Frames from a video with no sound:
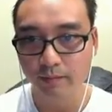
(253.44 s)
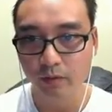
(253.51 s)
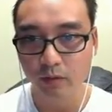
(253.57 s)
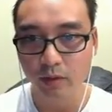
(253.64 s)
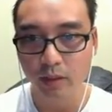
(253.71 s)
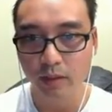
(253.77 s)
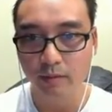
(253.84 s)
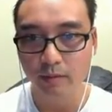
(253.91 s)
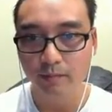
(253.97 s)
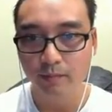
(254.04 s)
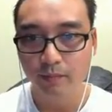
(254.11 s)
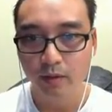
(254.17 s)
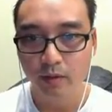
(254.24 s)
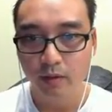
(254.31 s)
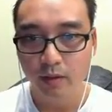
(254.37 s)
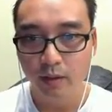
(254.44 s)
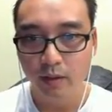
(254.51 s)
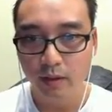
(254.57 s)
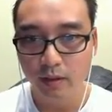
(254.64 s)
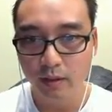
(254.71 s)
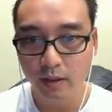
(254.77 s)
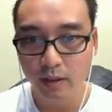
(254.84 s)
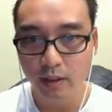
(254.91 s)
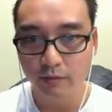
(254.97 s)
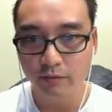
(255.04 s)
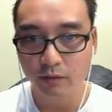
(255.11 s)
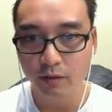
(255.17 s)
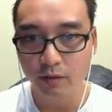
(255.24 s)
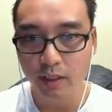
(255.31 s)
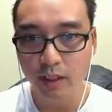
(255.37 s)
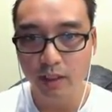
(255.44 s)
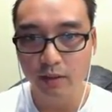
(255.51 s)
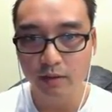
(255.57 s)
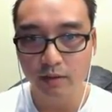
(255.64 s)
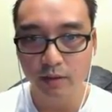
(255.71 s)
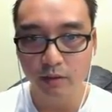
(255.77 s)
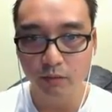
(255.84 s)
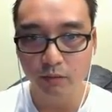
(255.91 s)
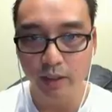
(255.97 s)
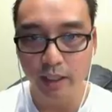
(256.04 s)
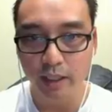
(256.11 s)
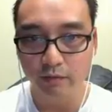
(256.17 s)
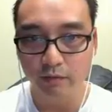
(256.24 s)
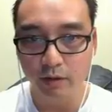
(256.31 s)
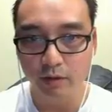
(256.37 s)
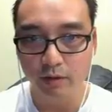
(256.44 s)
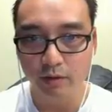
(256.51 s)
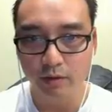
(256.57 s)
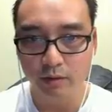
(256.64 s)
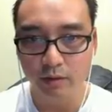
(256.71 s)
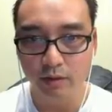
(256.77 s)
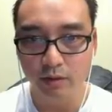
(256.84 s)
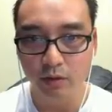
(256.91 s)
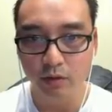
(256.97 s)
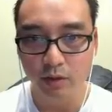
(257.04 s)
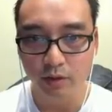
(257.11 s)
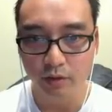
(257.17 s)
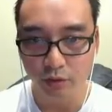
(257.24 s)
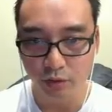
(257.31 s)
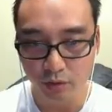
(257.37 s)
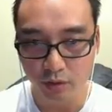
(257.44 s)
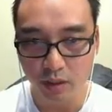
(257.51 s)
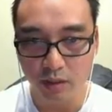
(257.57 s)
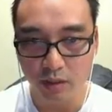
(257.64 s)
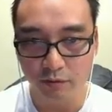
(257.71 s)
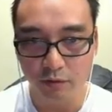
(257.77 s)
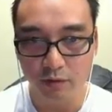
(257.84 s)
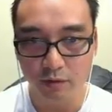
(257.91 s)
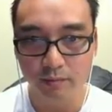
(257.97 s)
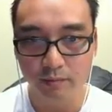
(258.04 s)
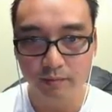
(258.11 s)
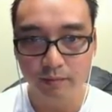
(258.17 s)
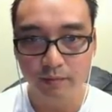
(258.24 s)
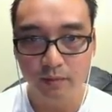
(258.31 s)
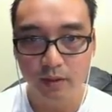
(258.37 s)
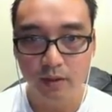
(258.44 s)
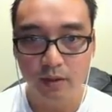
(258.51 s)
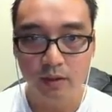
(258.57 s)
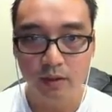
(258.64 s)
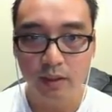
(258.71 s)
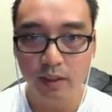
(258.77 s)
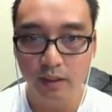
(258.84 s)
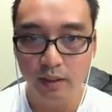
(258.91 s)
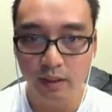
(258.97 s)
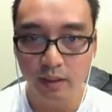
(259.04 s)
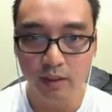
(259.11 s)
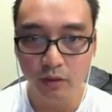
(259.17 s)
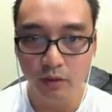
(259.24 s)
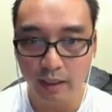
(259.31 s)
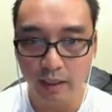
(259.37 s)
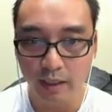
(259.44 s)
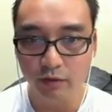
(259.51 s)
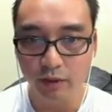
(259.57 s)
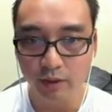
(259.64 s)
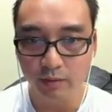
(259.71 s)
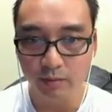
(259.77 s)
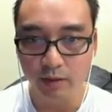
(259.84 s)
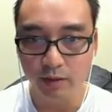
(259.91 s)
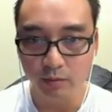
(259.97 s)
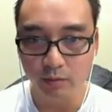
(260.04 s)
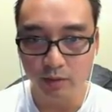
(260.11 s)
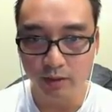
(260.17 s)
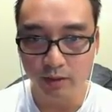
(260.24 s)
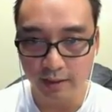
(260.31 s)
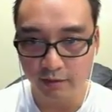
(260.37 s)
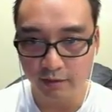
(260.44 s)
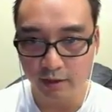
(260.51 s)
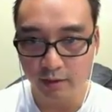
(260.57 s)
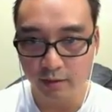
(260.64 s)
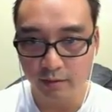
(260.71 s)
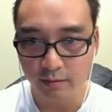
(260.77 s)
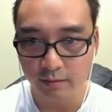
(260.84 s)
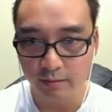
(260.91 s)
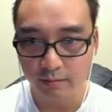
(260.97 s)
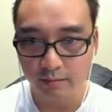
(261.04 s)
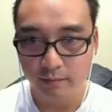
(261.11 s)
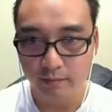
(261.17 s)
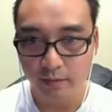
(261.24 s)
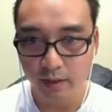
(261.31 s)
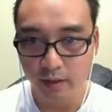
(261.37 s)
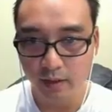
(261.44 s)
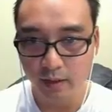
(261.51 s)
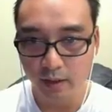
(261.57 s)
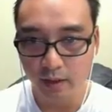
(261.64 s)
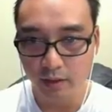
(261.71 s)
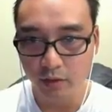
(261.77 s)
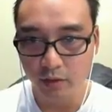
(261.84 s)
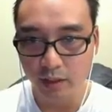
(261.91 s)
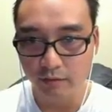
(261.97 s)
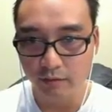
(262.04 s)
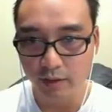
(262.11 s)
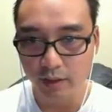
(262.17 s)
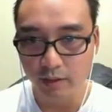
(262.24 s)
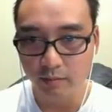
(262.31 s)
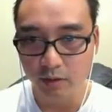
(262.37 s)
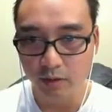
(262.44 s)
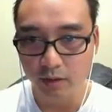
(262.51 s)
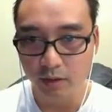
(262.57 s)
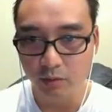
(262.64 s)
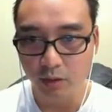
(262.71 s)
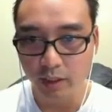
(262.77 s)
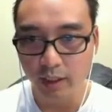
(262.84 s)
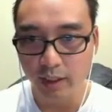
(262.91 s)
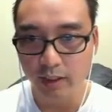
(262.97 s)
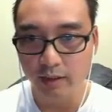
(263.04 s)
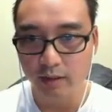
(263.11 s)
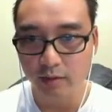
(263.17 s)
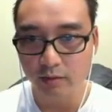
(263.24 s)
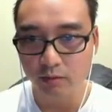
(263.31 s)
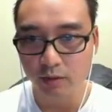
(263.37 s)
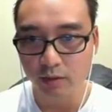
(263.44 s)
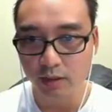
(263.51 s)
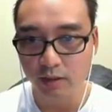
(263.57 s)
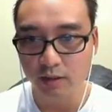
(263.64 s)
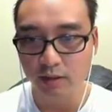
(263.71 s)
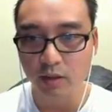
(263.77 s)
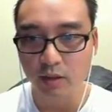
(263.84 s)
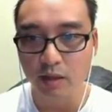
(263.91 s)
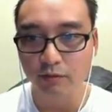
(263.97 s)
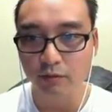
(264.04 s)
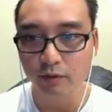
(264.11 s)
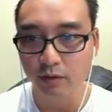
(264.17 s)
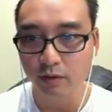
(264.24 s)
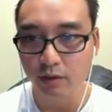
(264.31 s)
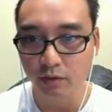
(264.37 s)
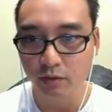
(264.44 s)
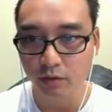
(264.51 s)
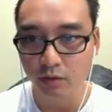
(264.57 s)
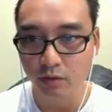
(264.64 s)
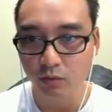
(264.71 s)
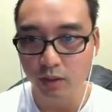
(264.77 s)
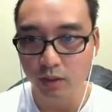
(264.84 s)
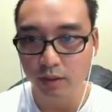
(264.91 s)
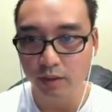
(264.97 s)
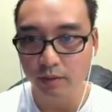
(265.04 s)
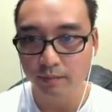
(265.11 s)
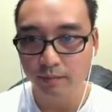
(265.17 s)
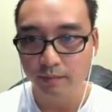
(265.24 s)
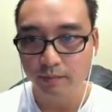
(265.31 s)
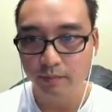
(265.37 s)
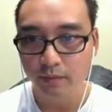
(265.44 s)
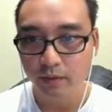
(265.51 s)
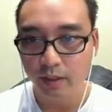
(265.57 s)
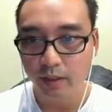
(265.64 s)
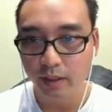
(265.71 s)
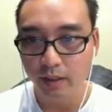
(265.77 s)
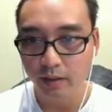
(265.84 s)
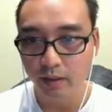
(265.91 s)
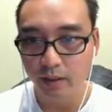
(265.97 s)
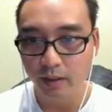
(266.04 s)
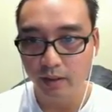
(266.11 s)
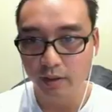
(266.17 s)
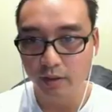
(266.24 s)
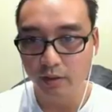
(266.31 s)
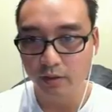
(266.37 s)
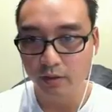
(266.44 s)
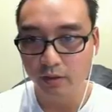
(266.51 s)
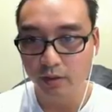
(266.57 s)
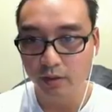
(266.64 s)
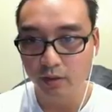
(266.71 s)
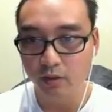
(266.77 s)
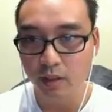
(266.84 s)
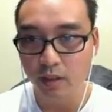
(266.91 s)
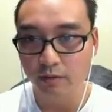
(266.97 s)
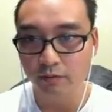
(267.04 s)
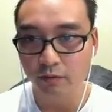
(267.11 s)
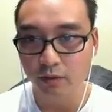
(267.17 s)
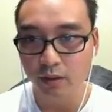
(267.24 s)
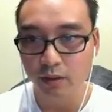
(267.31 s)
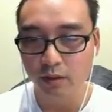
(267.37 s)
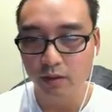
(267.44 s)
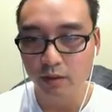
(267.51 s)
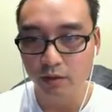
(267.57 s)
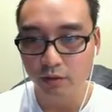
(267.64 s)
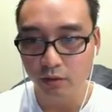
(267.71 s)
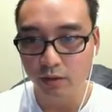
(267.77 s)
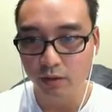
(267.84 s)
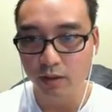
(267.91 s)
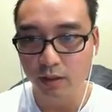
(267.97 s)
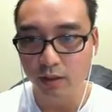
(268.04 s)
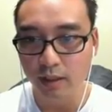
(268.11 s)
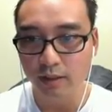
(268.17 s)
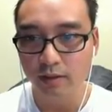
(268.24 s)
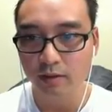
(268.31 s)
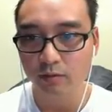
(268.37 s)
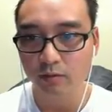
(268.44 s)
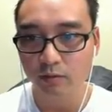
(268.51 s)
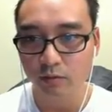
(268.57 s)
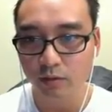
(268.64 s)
Okay? And then after that, then we have our 3rd offer, and then you have your email number 7, and then you have the email number 8, which is still offering the 3rd one, and then you're still offering the 3rd class